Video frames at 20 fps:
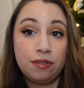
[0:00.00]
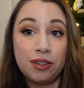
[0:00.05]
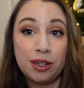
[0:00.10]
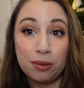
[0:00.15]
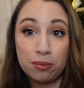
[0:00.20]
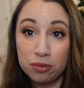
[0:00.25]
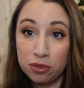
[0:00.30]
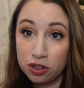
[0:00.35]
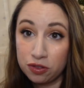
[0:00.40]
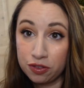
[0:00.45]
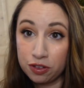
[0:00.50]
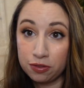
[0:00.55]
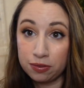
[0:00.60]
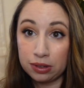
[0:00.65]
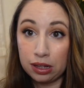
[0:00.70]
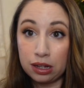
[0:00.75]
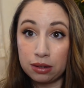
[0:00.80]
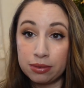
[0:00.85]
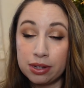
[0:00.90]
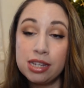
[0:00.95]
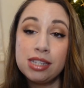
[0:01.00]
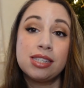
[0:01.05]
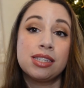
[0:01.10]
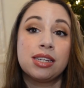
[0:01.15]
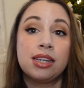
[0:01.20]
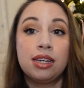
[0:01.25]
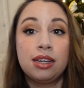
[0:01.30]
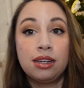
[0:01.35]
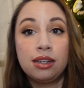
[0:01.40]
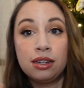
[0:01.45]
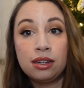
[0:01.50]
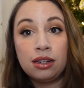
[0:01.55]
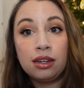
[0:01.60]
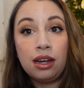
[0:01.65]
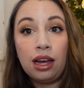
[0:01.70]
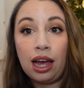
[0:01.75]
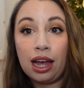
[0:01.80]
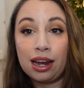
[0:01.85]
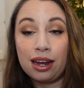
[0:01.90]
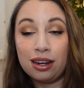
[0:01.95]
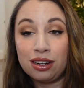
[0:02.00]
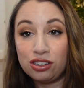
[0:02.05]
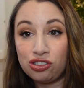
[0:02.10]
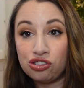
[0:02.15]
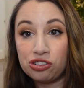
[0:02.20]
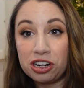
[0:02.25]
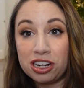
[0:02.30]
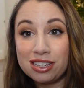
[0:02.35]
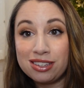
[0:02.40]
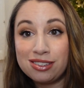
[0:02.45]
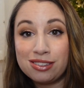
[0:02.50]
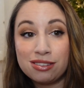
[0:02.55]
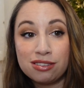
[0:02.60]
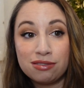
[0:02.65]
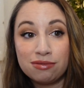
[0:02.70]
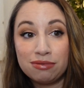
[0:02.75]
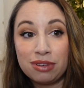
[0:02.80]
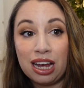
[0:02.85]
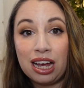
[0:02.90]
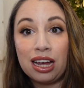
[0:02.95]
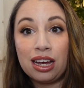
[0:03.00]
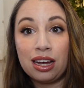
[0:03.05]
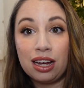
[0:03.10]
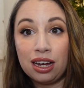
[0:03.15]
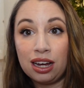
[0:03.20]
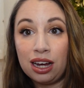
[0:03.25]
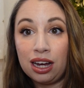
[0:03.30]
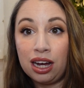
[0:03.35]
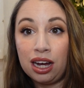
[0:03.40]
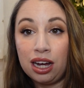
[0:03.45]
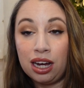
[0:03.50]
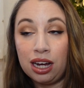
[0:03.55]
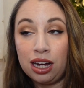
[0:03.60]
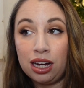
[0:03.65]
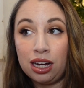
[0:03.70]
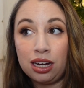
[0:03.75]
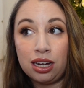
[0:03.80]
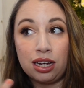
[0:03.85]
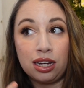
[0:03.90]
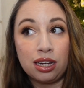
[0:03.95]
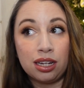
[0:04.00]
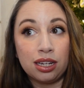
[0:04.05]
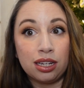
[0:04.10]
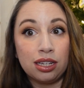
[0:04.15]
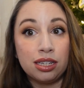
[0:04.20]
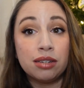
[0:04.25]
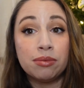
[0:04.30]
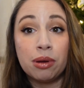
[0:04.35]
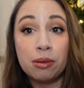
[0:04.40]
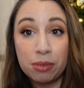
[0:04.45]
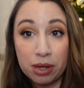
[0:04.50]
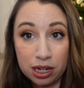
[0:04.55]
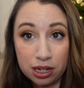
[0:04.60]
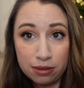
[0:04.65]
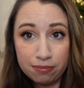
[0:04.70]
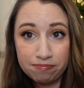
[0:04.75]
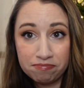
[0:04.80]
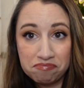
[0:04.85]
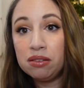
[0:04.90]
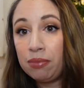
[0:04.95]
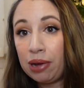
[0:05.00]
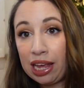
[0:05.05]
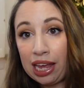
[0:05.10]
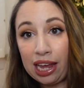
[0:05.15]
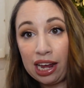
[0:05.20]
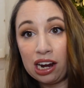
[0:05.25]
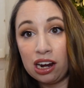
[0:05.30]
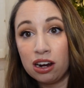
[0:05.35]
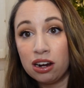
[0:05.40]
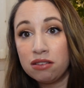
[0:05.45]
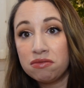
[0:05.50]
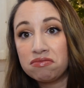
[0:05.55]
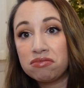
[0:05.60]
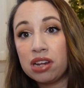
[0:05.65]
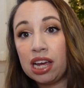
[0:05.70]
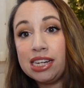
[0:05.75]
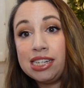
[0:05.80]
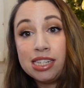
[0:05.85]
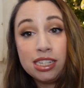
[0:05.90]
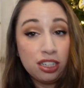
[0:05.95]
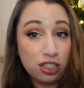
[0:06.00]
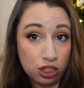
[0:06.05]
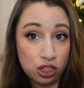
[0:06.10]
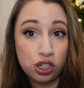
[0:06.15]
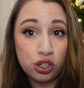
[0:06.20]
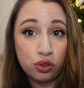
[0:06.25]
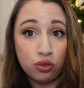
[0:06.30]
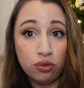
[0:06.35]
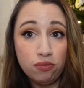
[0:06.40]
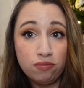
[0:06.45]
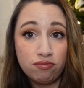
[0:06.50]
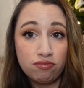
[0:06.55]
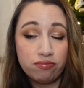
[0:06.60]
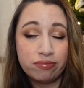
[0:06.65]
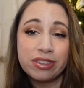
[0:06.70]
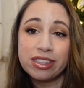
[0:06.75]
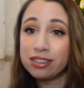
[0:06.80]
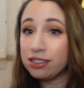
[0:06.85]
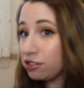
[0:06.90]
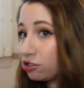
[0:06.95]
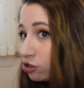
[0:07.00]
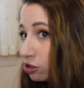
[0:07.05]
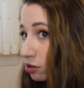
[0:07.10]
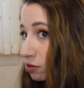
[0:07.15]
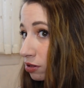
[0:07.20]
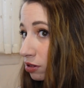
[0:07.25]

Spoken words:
filmed for Vlogmas. I got dressed. I did my makeup. My hair, I didn't do. This is